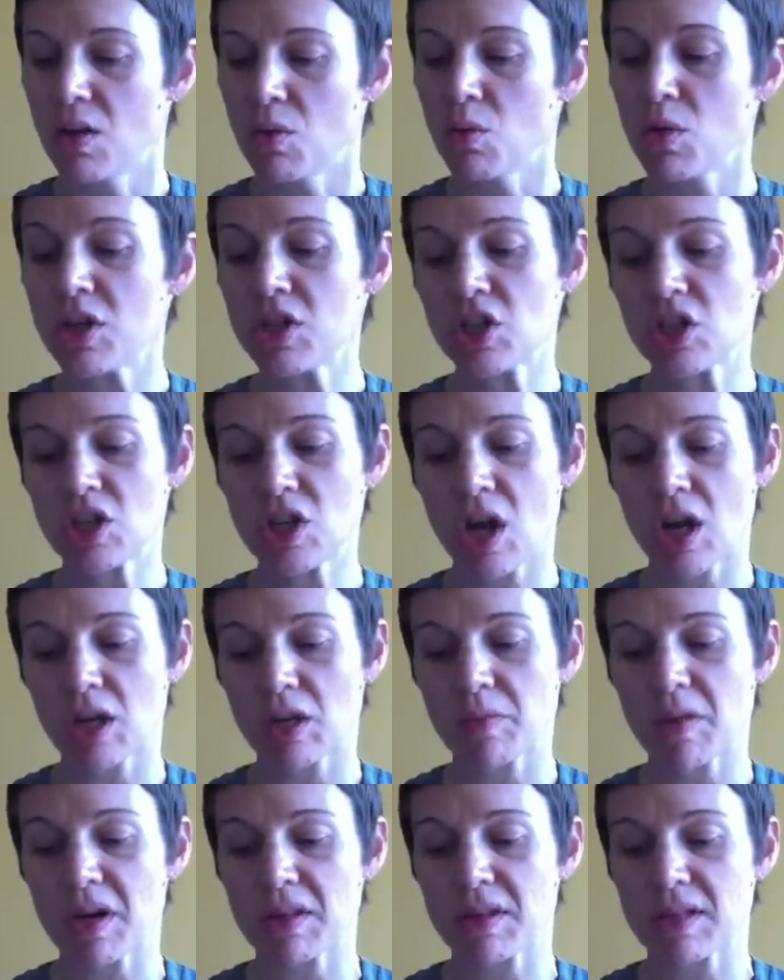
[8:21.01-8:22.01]
"We should talk
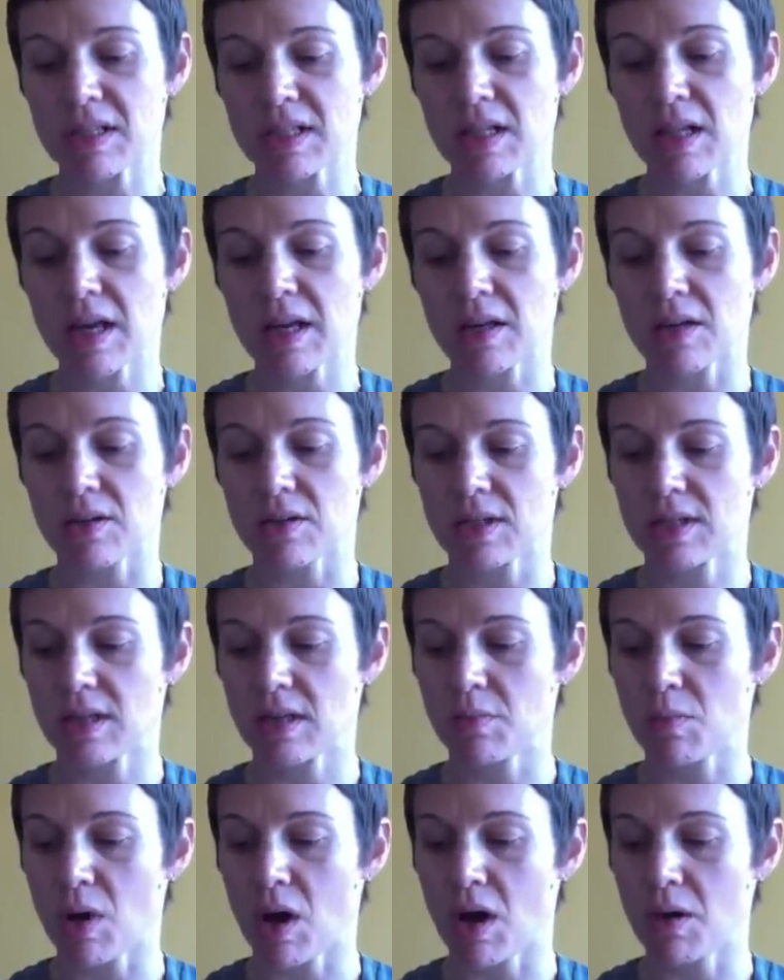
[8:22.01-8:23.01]
about this later,"
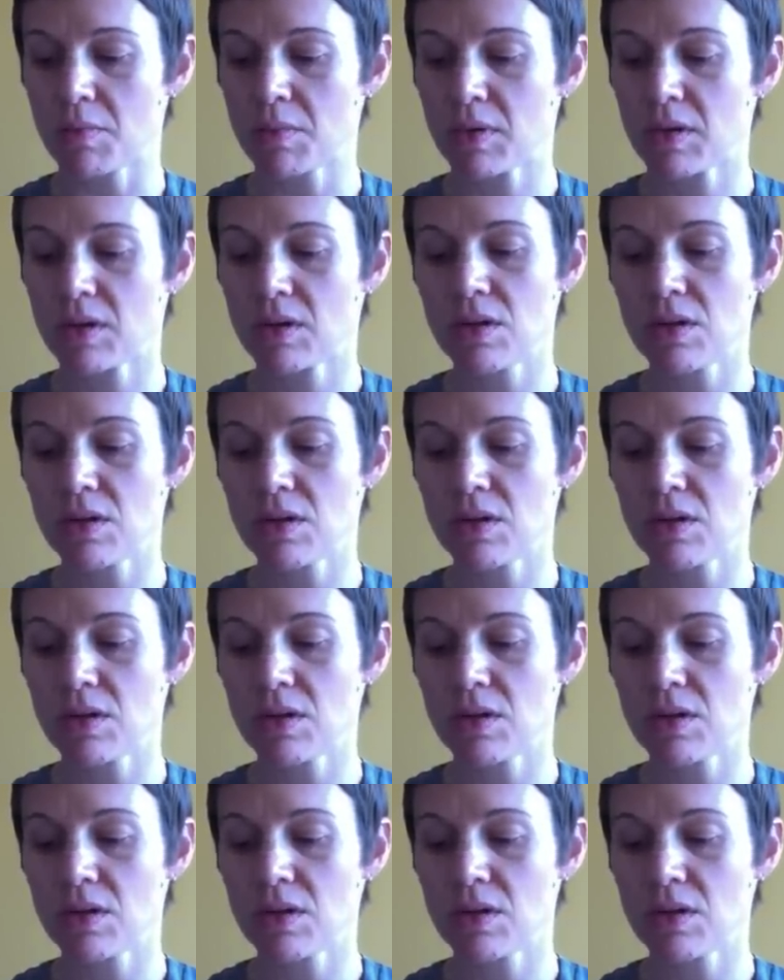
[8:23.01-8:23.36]
said Mom.